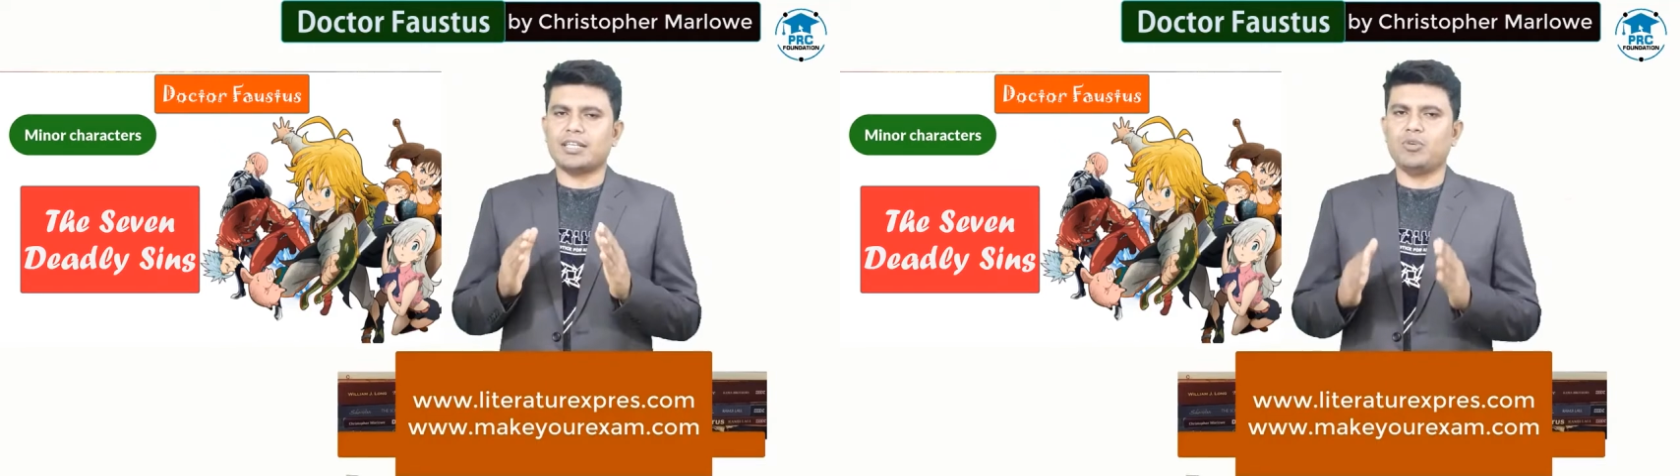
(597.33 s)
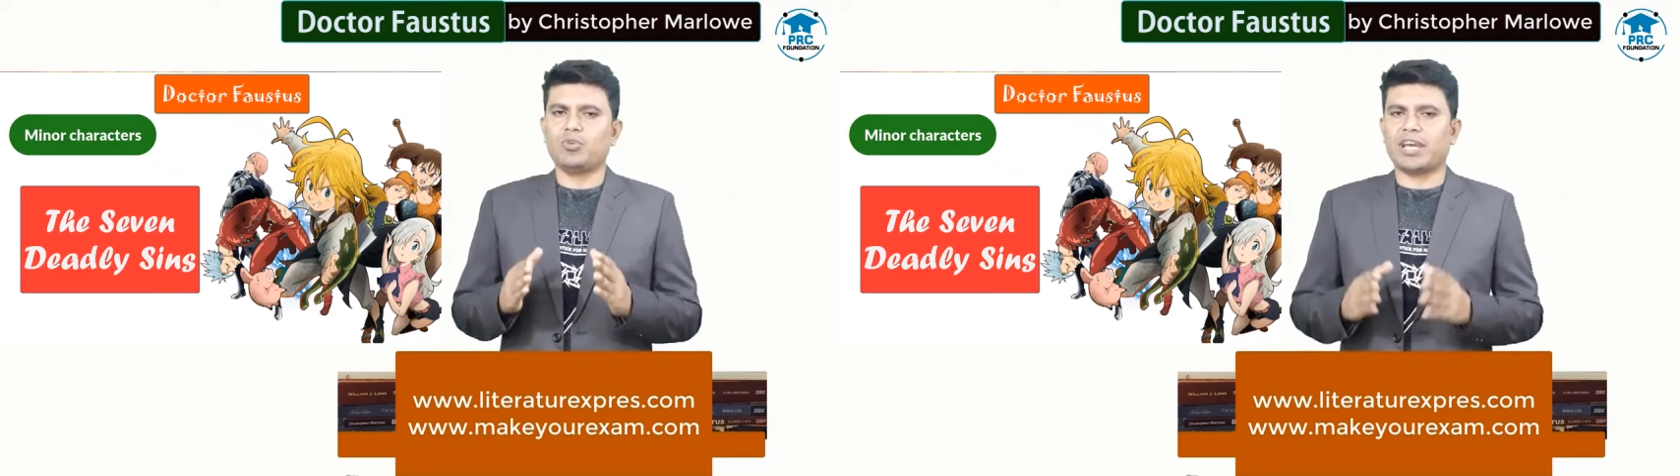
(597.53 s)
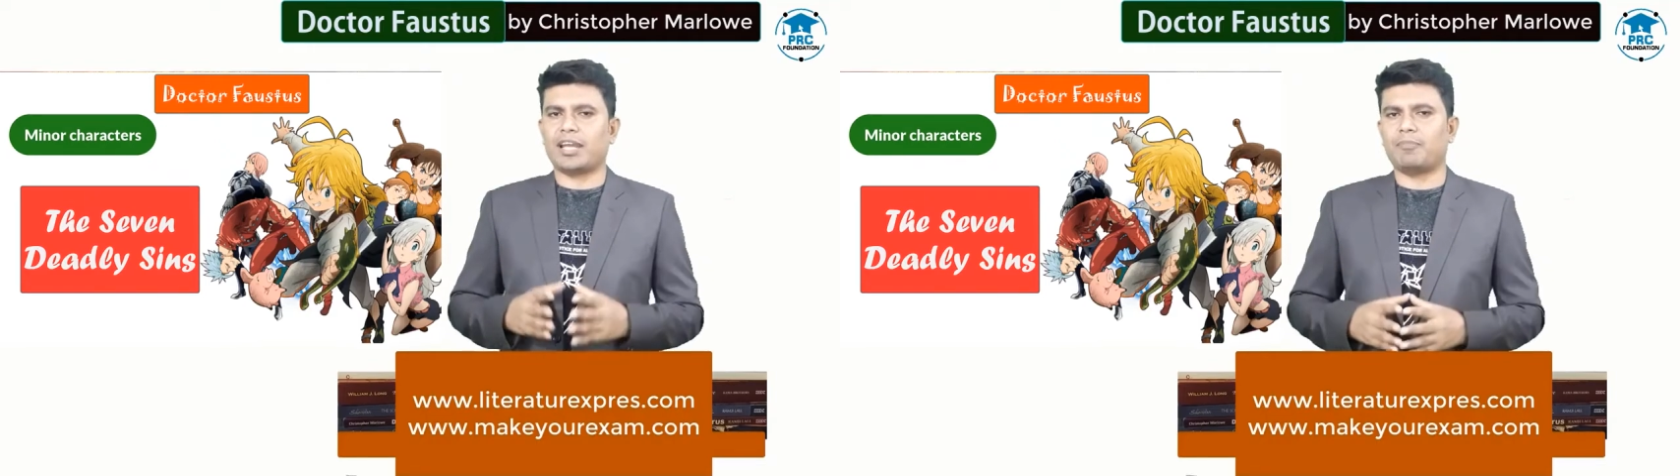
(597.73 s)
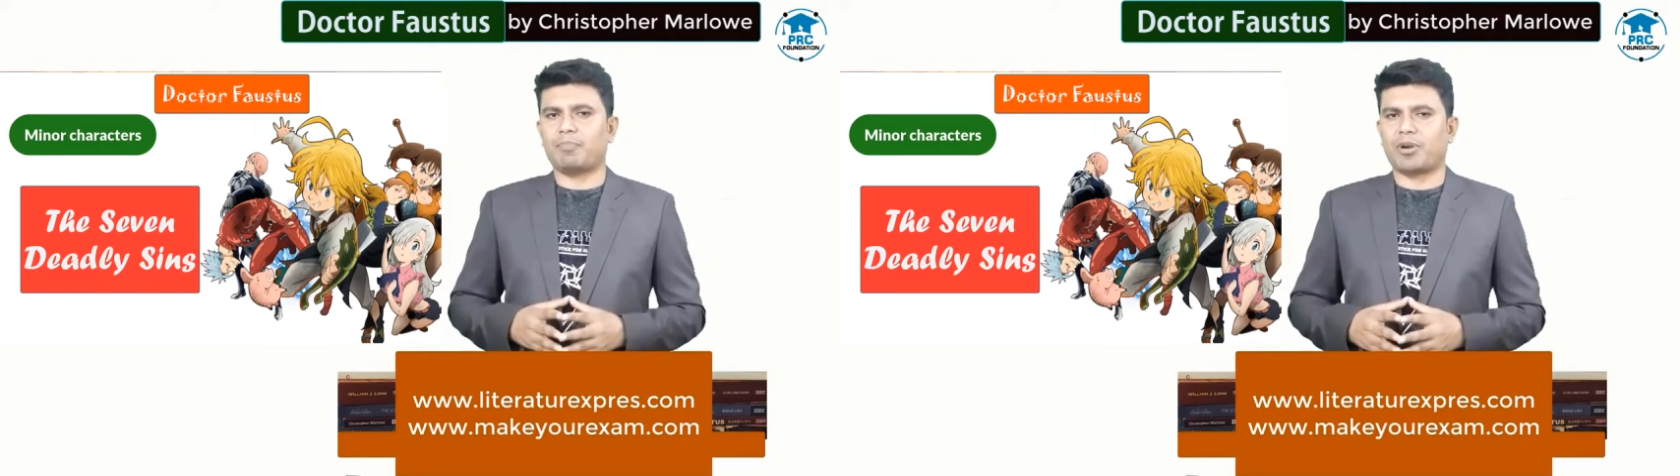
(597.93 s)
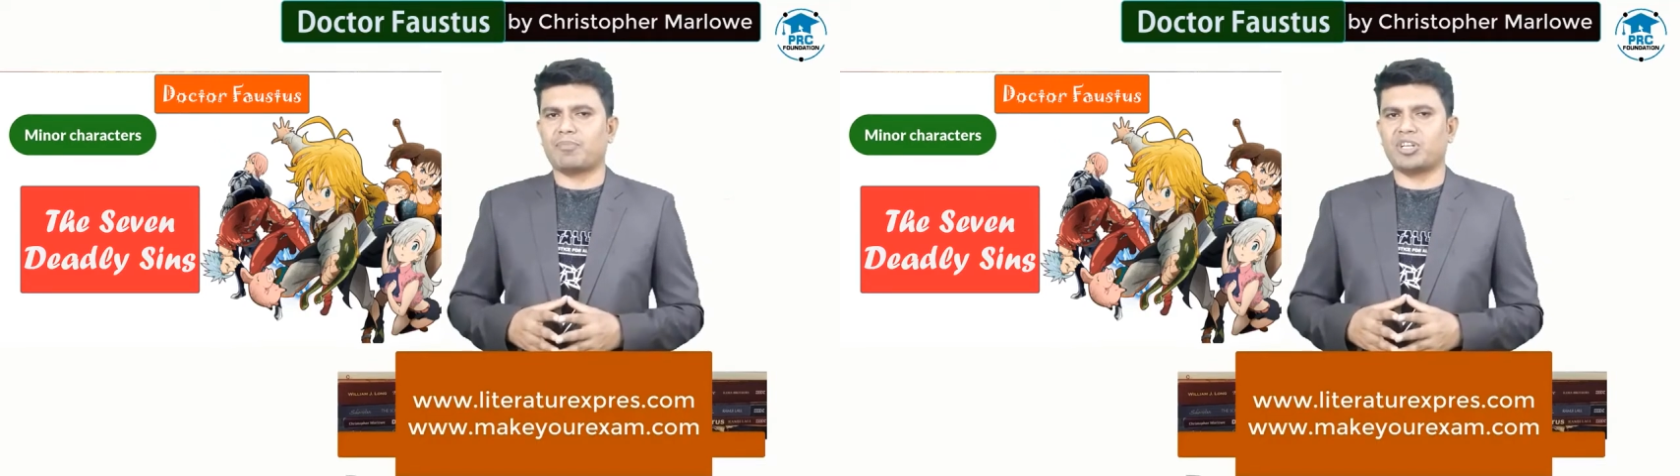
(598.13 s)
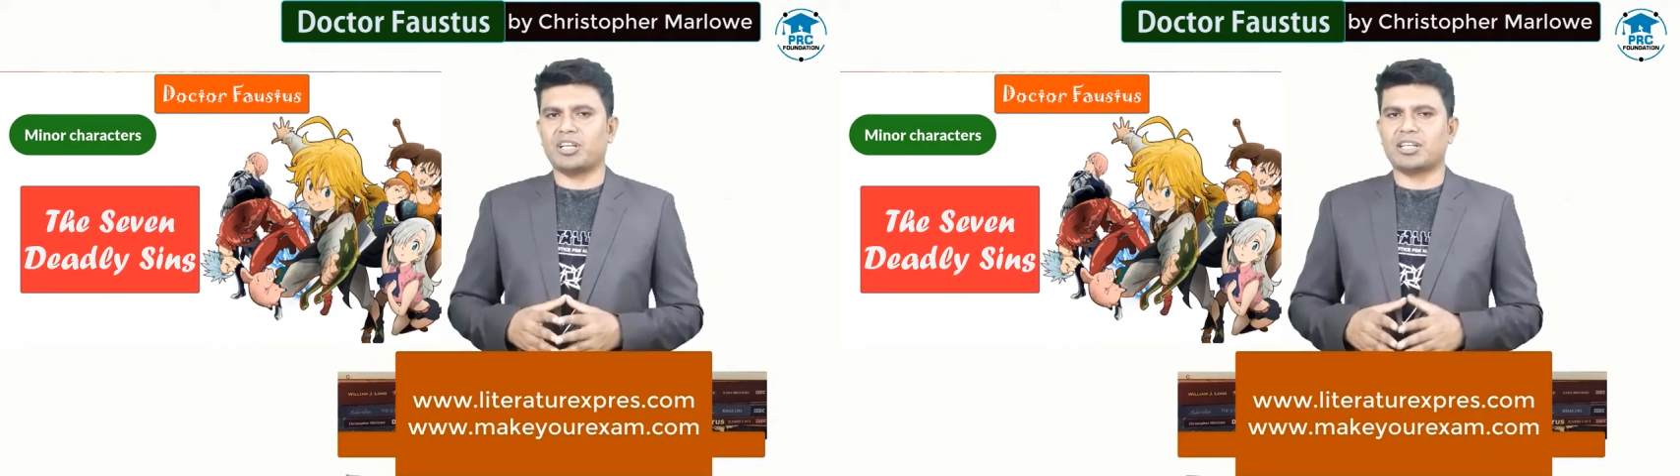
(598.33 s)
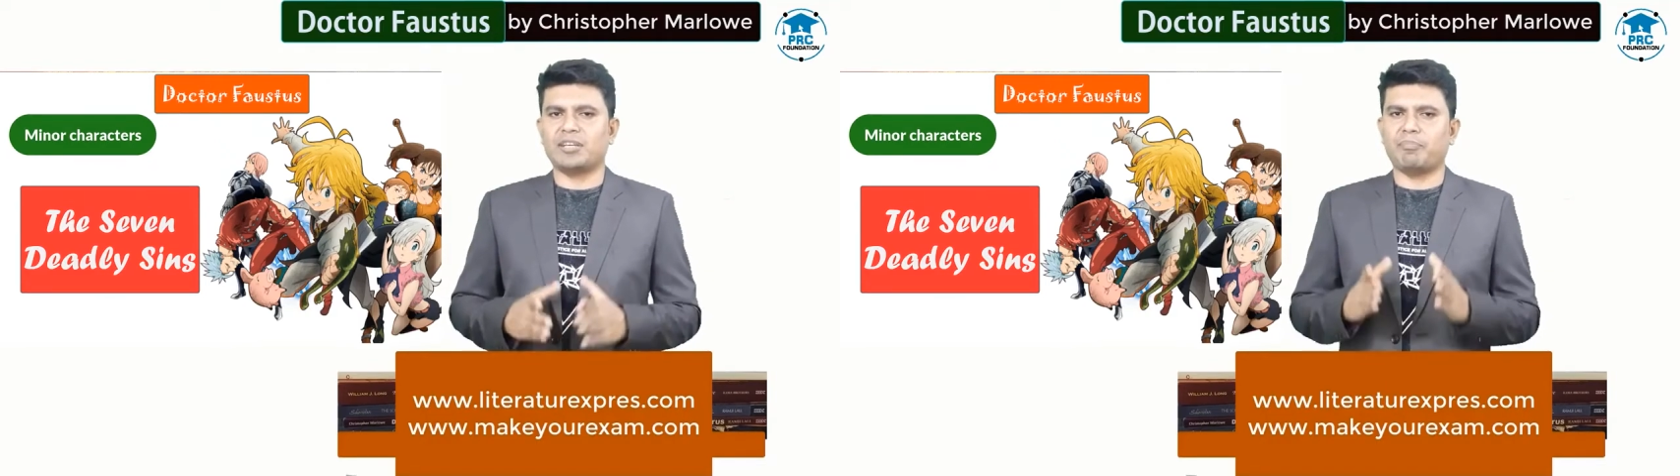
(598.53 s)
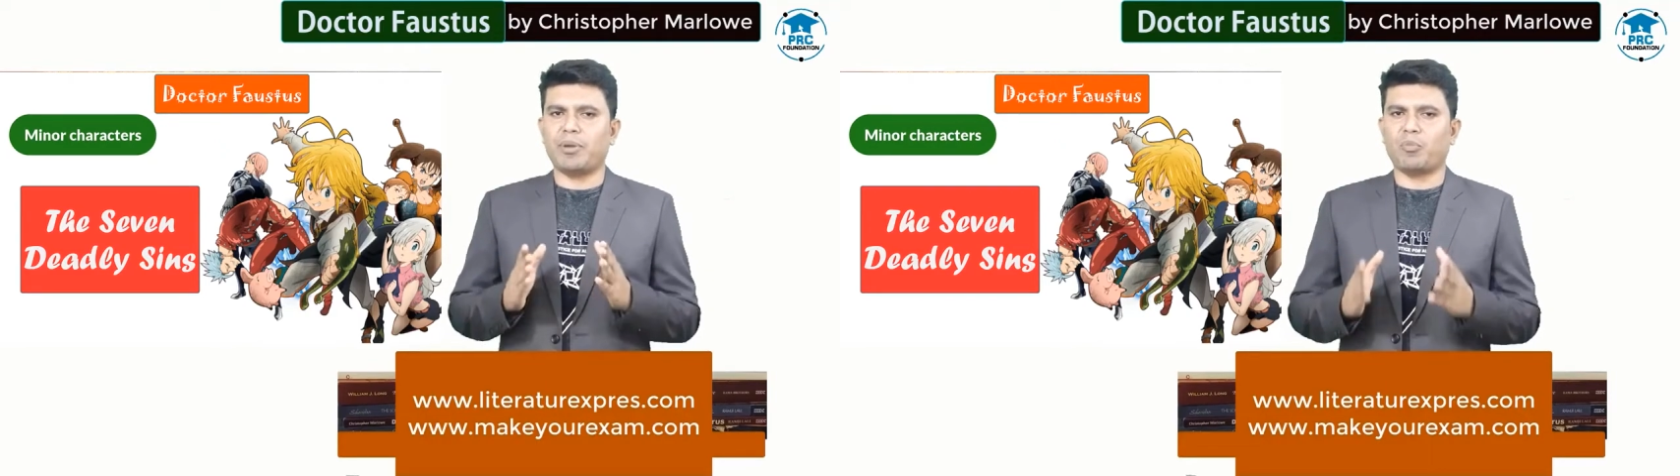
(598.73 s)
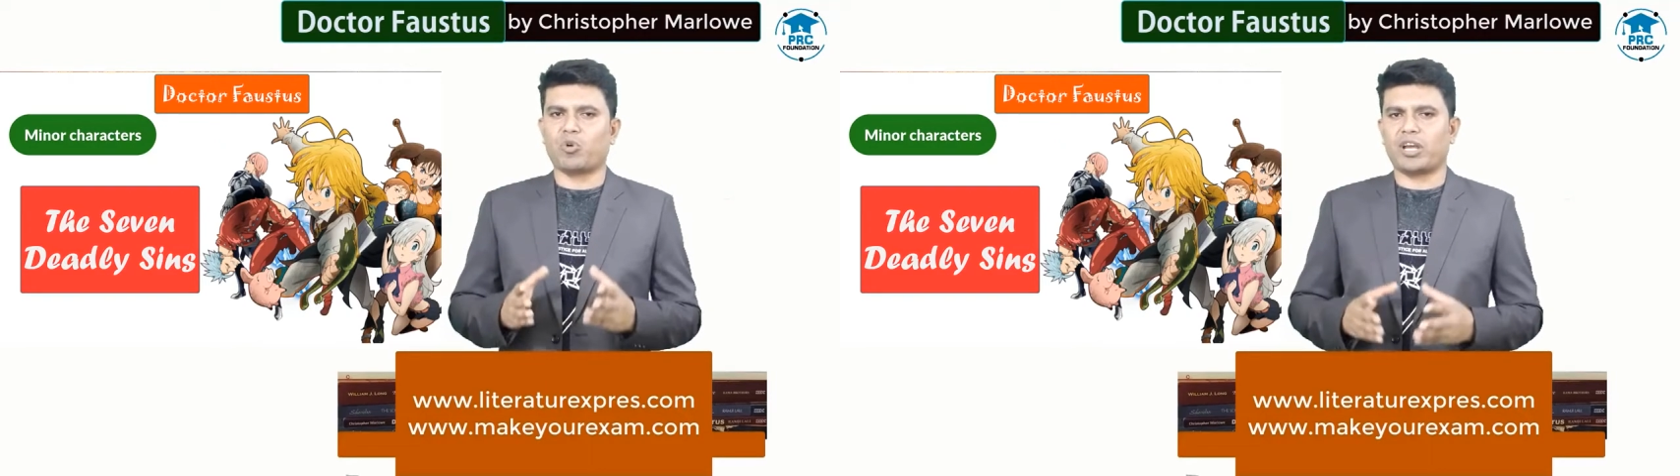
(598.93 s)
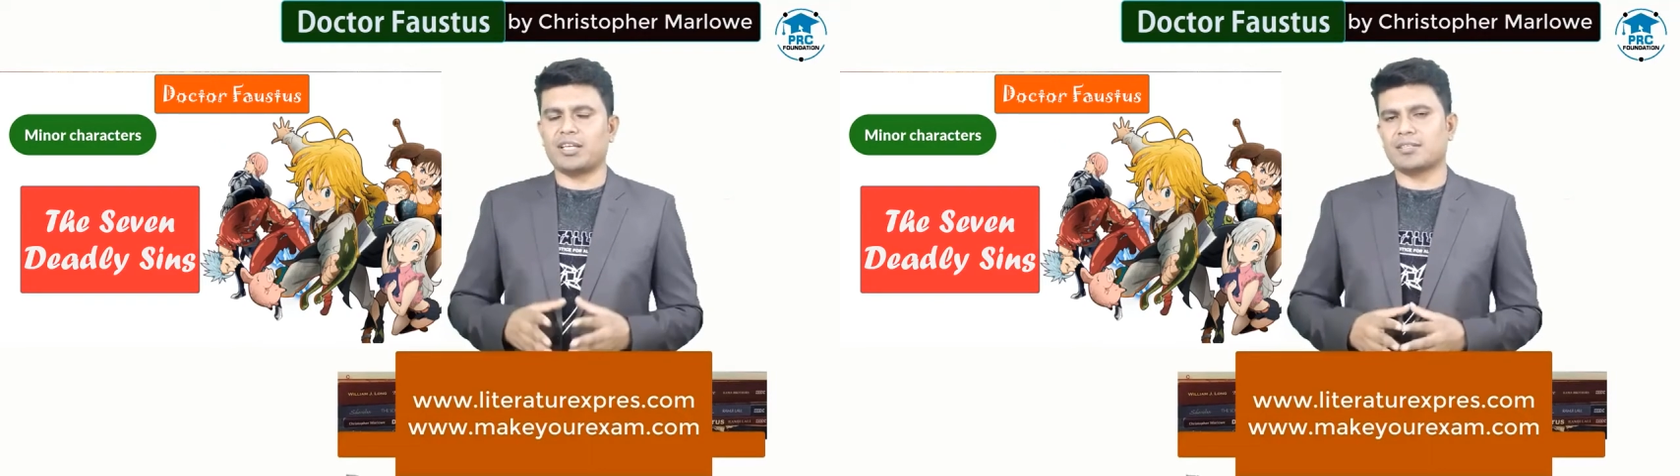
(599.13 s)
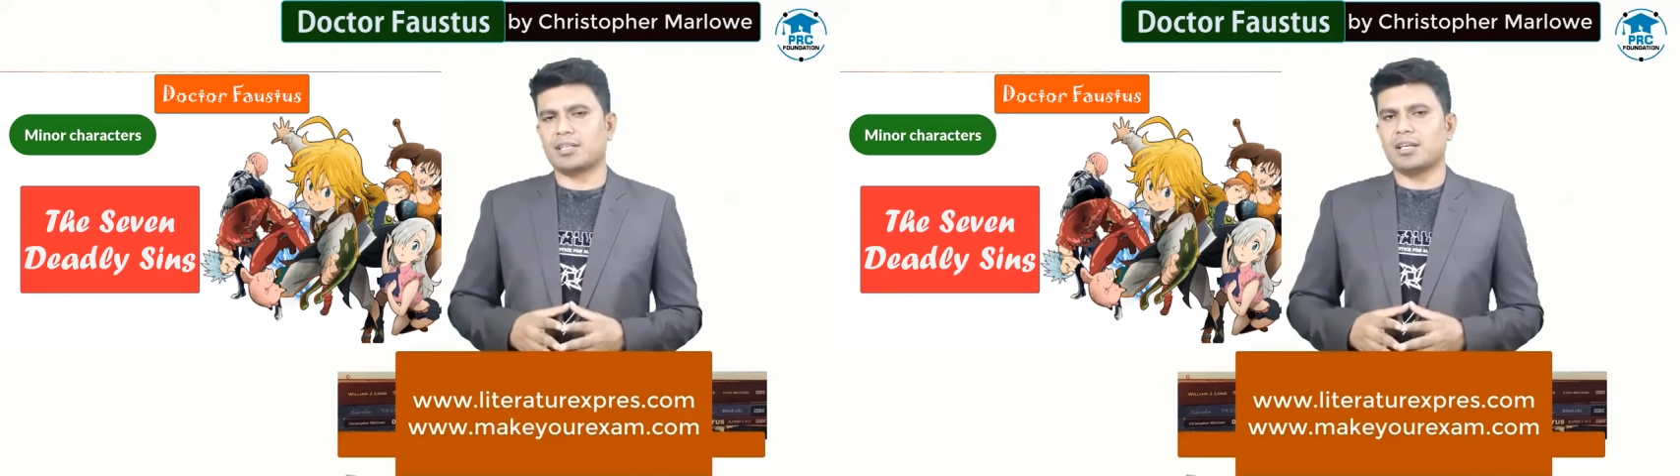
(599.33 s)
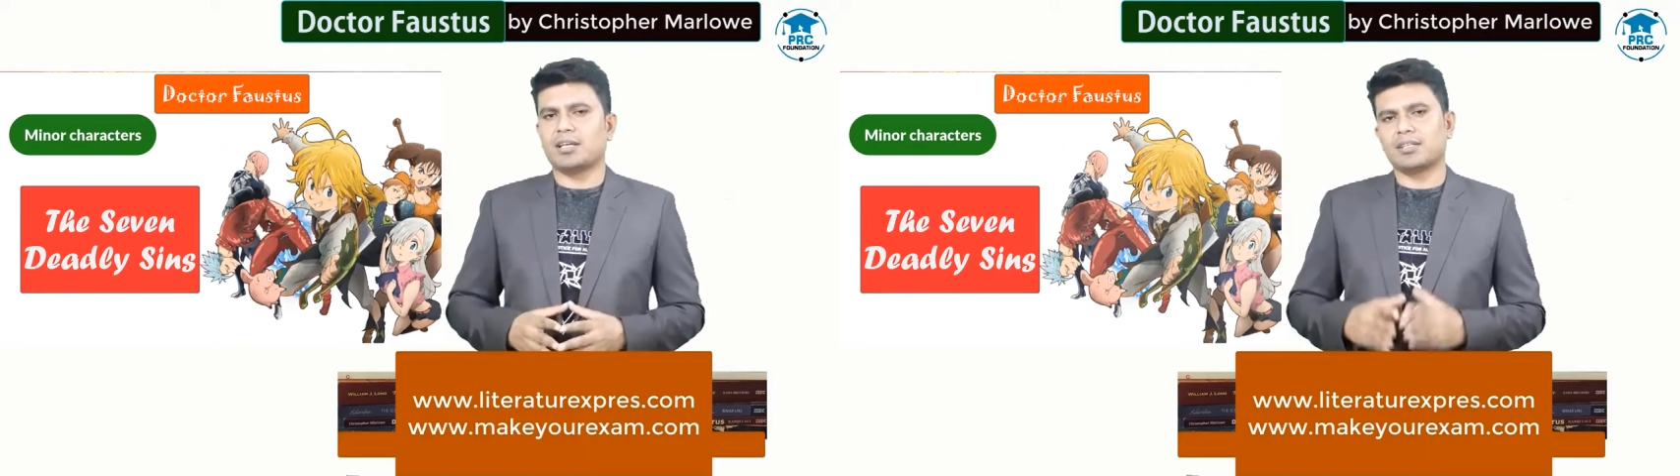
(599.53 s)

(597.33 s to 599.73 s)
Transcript: you can permanently memorize